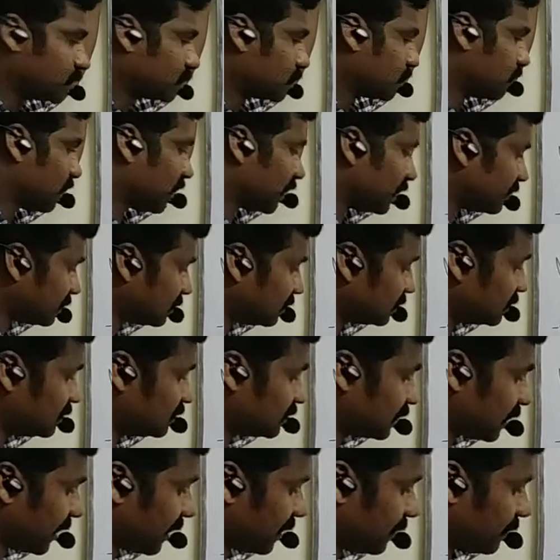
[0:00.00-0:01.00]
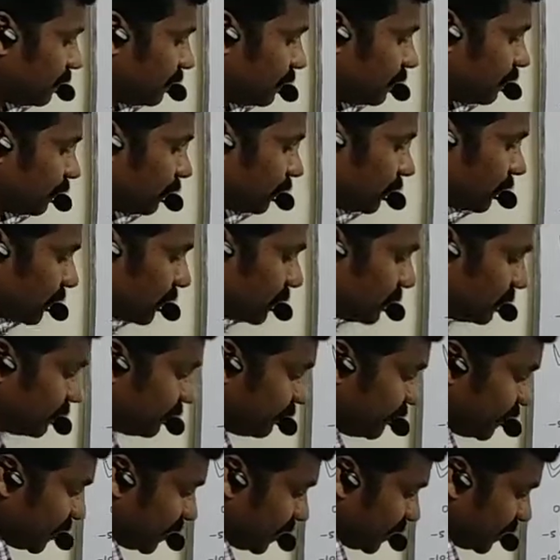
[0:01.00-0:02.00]
So velocity time,
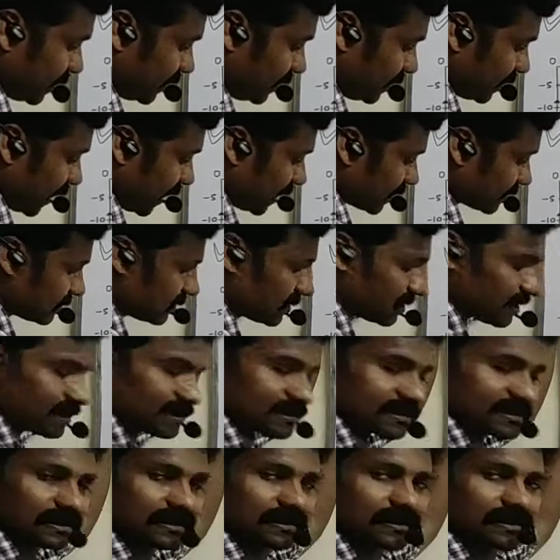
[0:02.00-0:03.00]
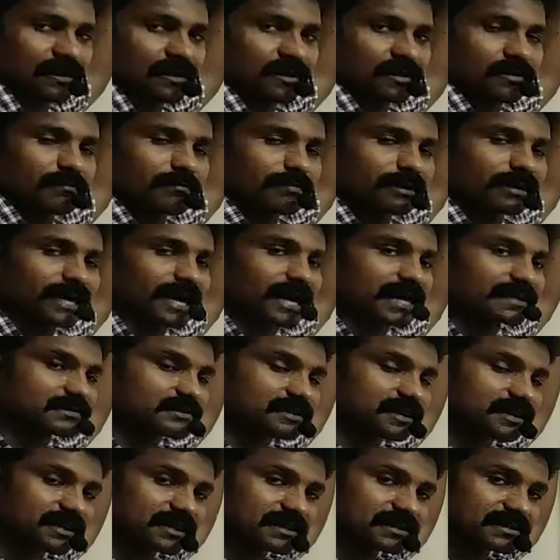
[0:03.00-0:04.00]
we can get acceleration, but
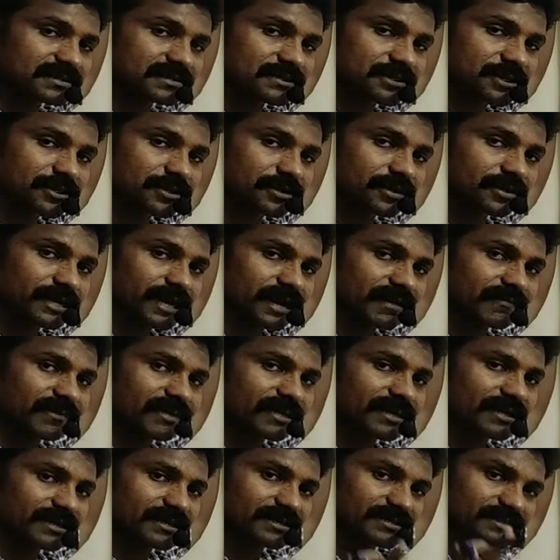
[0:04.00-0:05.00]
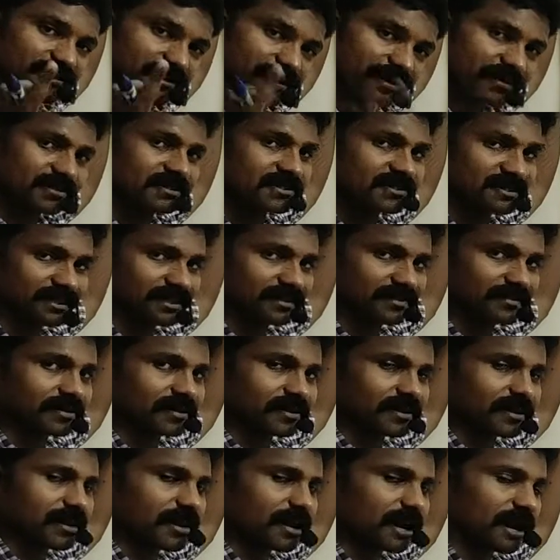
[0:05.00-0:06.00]
acceleration due to gravity is constant.
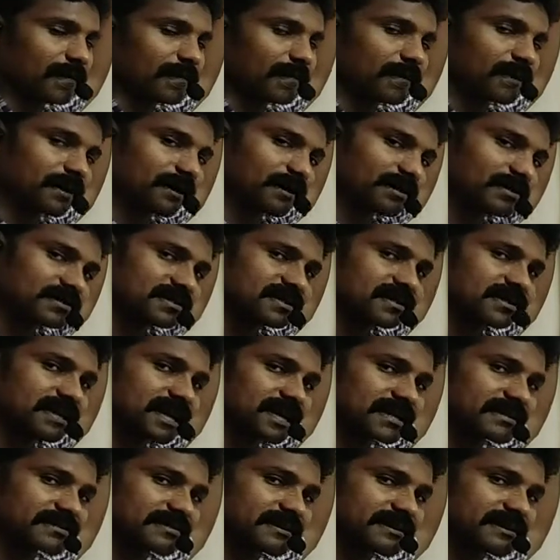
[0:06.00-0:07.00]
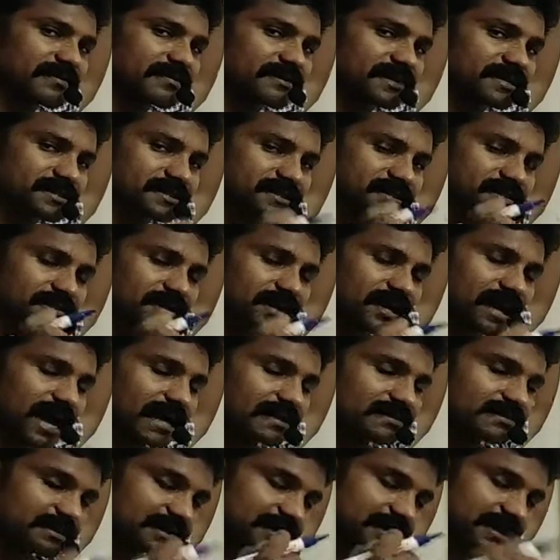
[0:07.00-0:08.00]
Up a constant
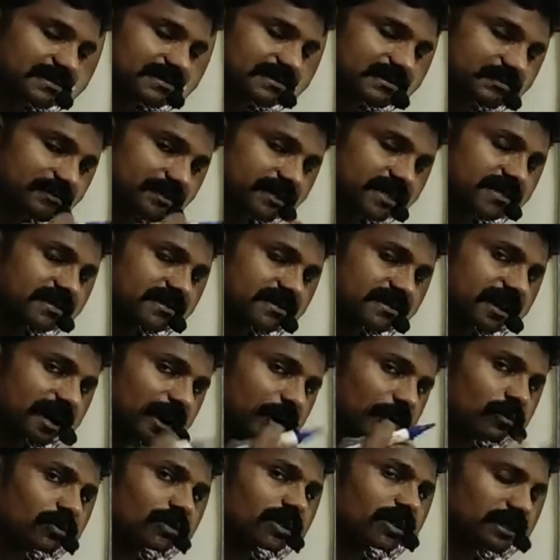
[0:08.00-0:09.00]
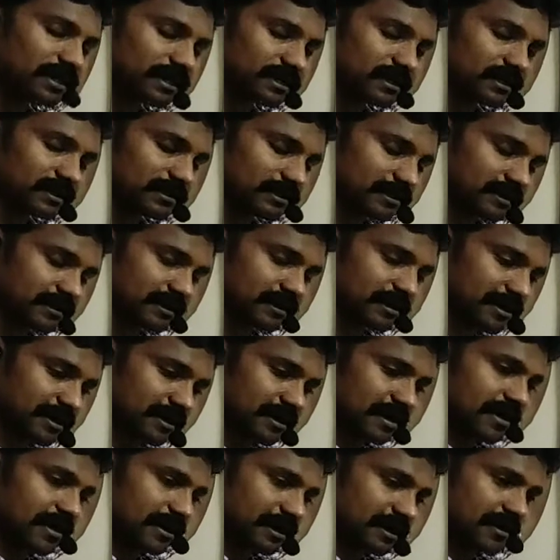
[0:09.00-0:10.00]
acceleration means how the
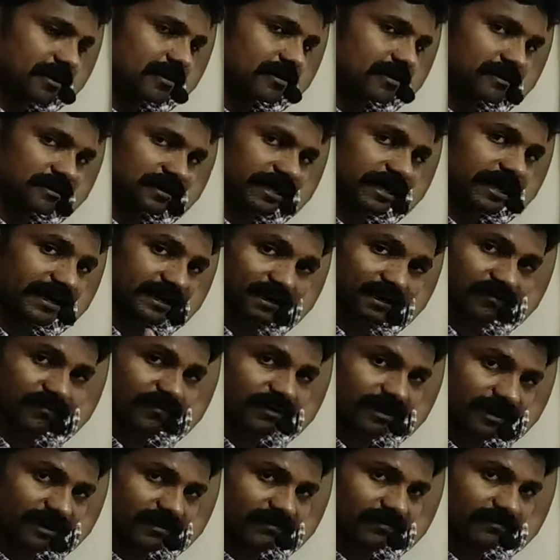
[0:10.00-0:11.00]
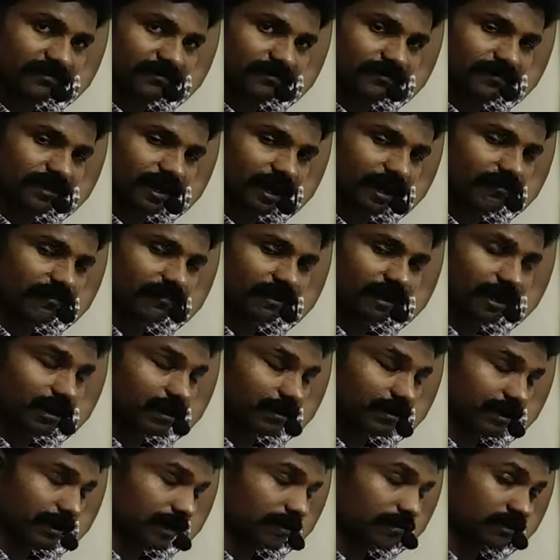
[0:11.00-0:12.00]
diagram will come,
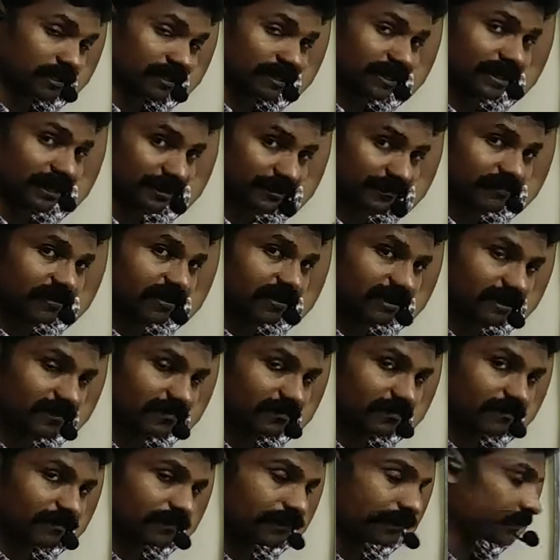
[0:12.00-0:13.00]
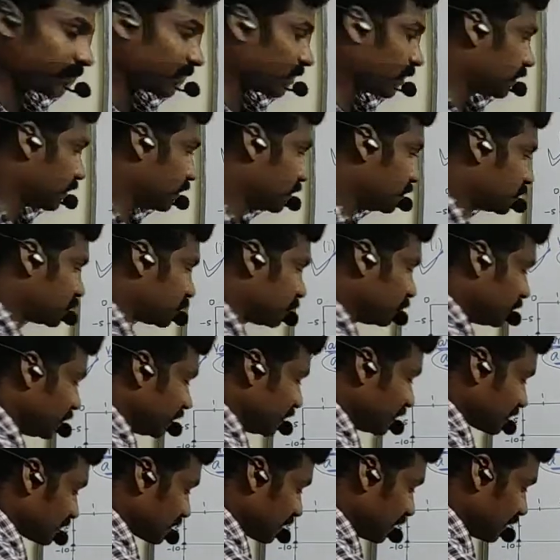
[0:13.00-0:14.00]
how the graph will come. It should
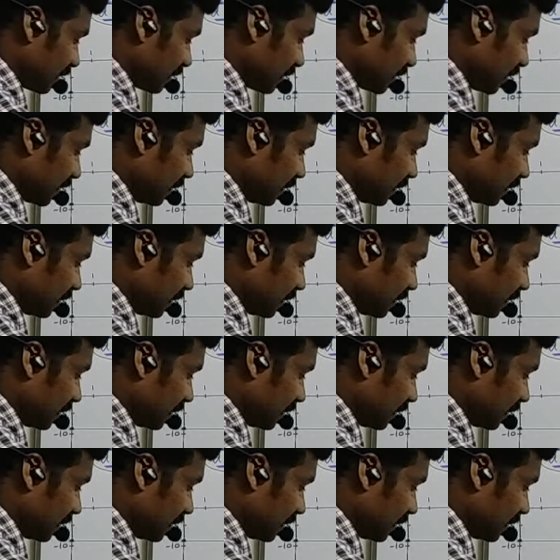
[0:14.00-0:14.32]
be the straight